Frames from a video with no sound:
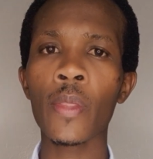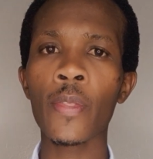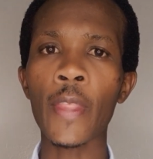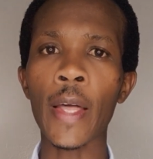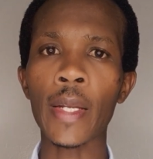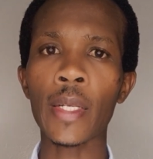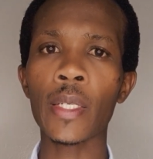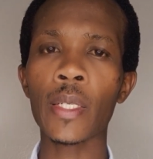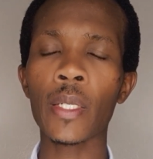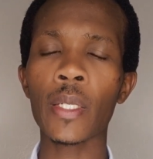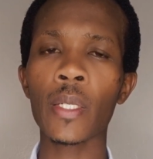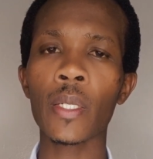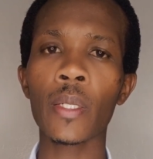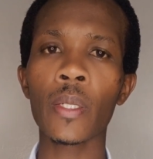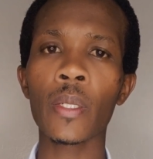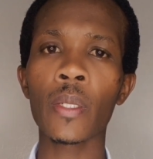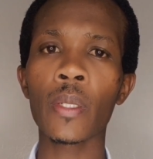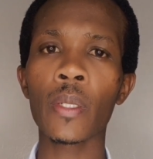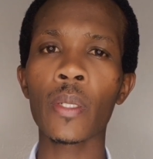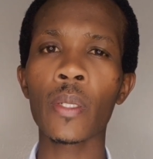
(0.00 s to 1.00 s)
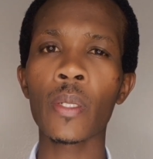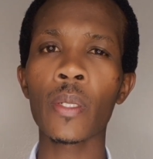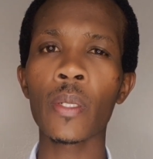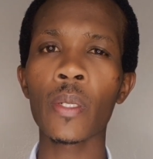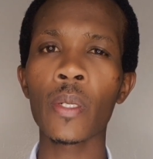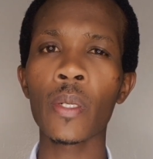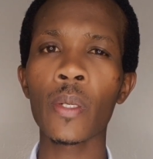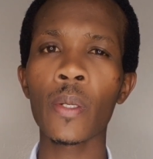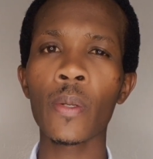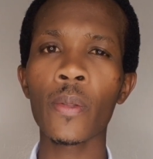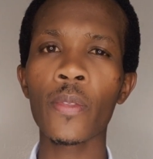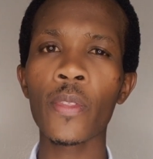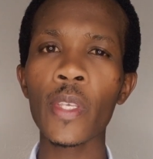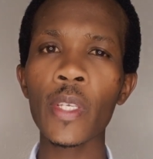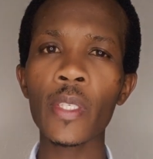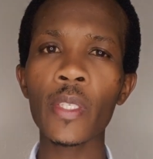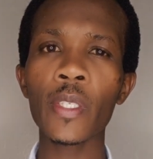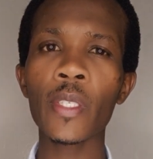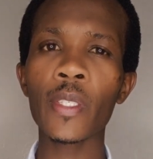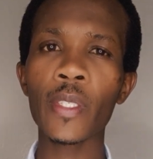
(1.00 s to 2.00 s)
that
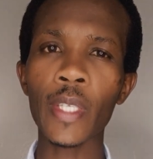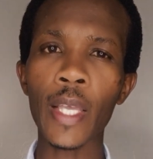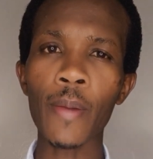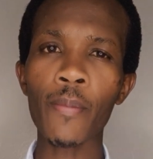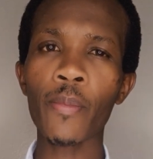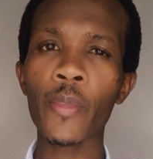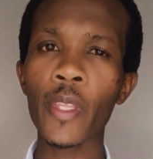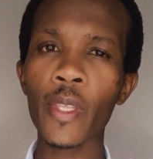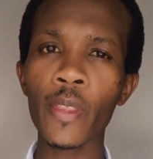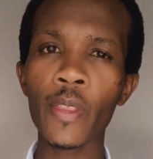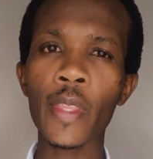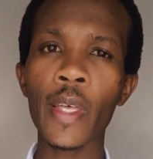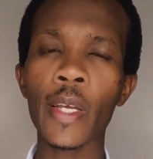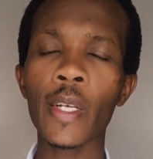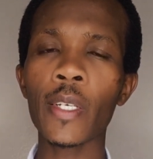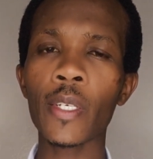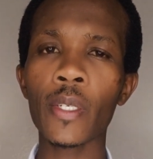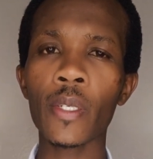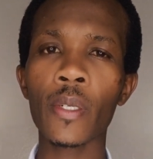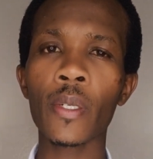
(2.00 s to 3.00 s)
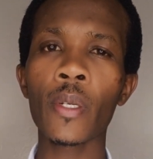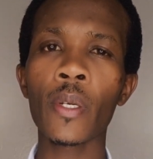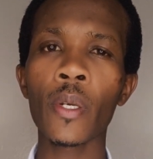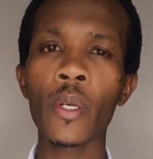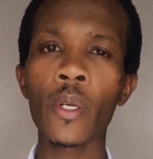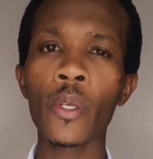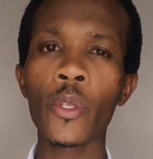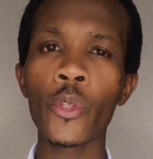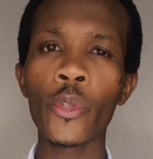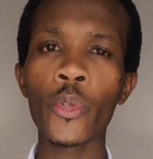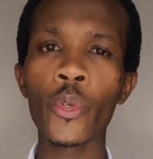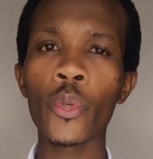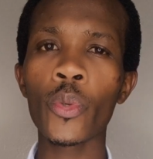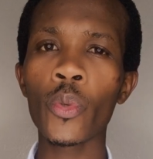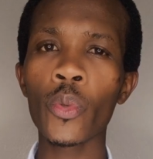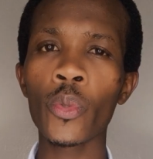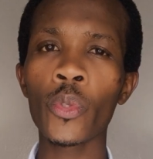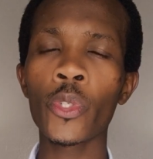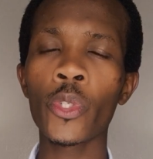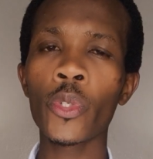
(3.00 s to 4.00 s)
this is something that
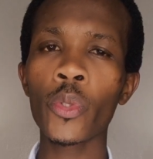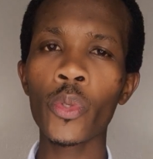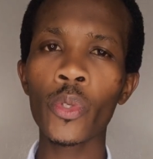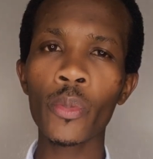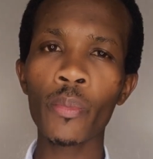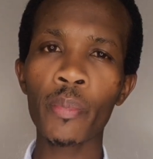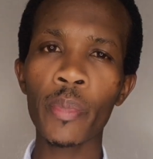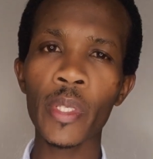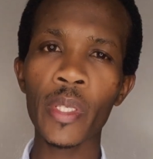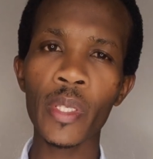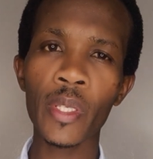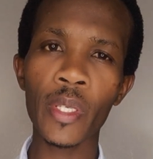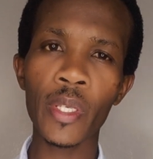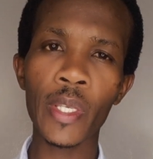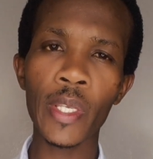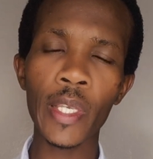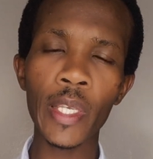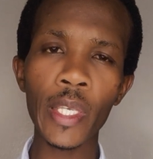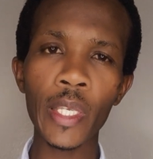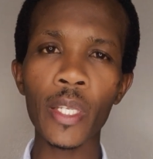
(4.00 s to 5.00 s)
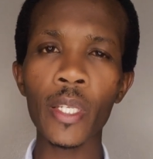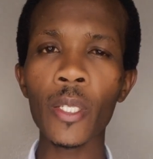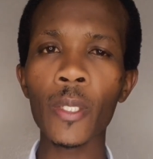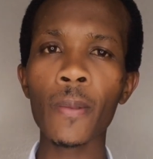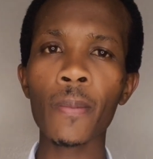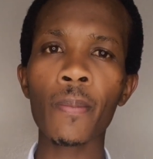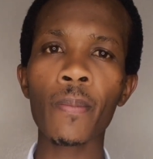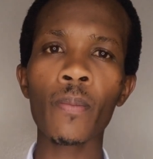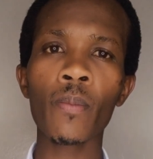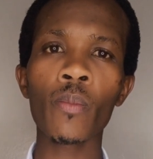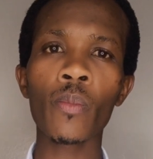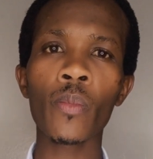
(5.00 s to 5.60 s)
you should be keen.